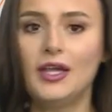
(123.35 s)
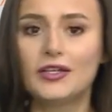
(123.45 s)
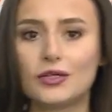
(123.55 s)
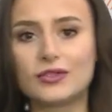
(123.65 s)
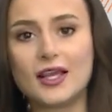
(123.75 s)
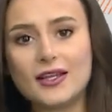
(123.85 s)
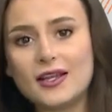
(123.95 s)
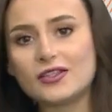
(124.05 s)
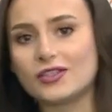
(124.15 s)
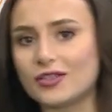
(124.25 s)
So
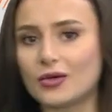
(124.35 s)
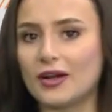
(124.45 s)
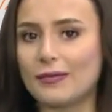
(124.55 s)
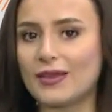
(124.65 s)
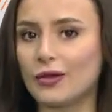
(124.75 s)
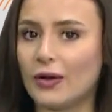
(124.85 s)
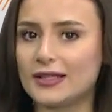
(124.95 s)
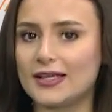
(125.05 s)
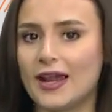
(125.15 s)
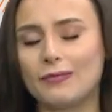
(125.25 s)
Sunday is just going to be the
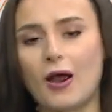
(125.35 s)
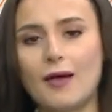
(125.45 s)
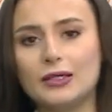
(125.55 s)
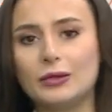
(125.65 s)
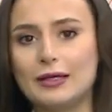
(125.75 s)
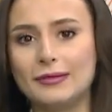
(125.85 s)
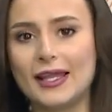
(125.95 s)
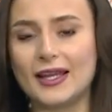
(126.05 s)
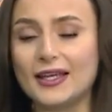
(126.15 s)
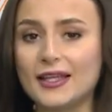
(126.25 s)
wet day. Probably wouldn't
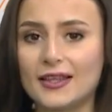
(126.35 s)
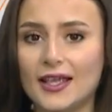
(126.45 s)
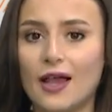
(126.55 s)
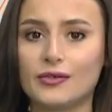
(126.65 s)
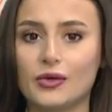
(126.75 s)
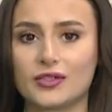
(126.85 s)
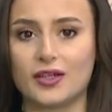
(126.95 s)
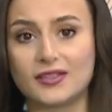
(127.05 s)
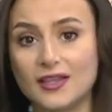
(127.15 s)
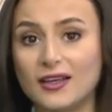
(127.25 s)
plan anything outdoors
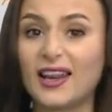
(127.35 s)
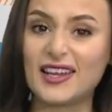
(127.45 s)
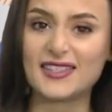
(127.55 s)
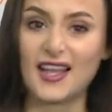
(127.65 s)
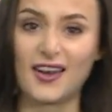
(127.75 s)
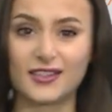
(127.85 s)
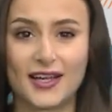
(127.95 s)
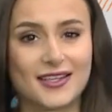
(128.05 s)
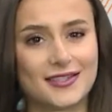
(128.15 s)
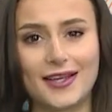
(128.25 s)
on Sunday.
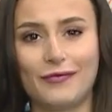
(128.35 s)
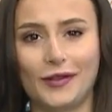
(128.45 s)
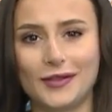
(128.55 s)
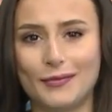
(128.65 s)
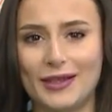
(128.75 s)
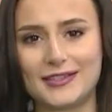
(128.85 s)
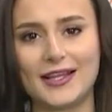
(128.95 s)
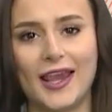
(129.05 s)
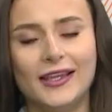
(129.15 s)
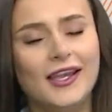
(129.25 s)
Saturday is definitely the best
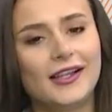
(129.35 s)
day.